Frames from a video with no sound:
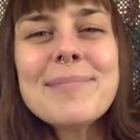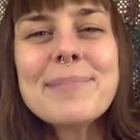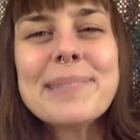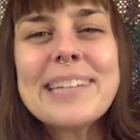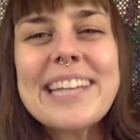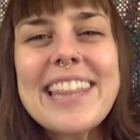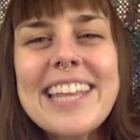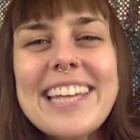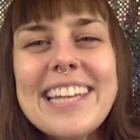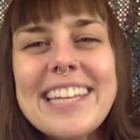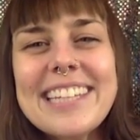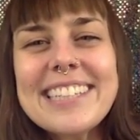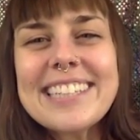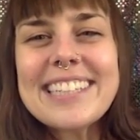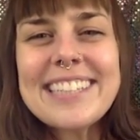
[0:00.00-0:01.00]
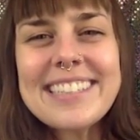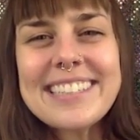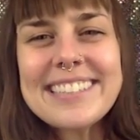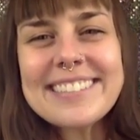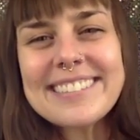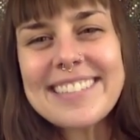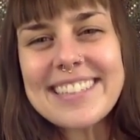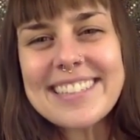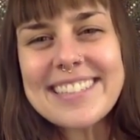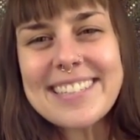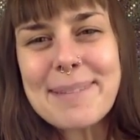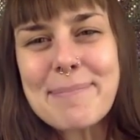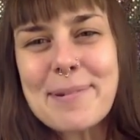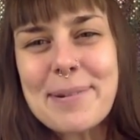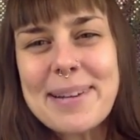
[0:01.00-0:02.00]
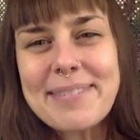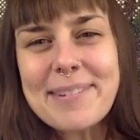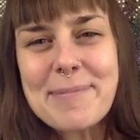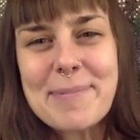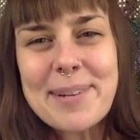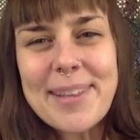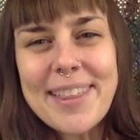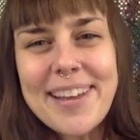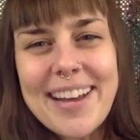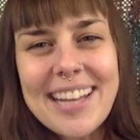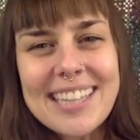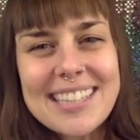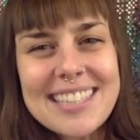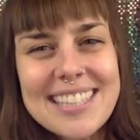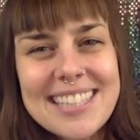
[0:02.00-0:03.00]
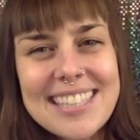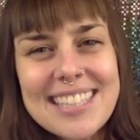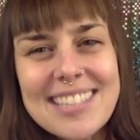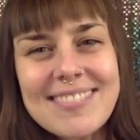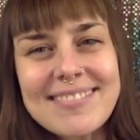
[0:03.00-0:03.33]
Breathe in and step away from your thoughts.